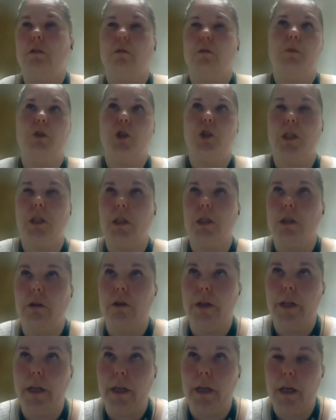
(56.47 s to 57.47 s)
or machine
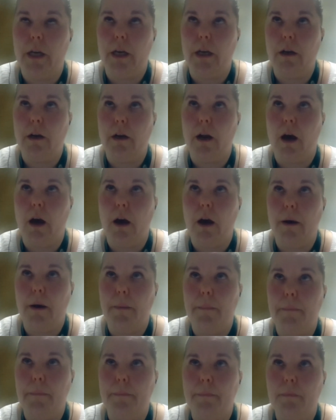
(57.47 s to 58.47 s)
learning in
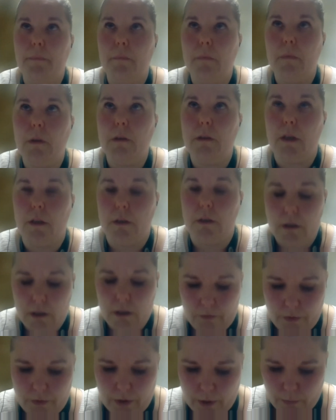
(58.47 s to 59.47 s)

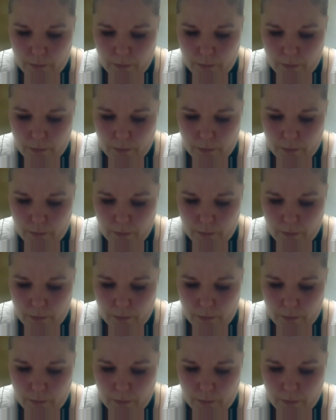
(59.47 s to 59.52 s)
sensitivity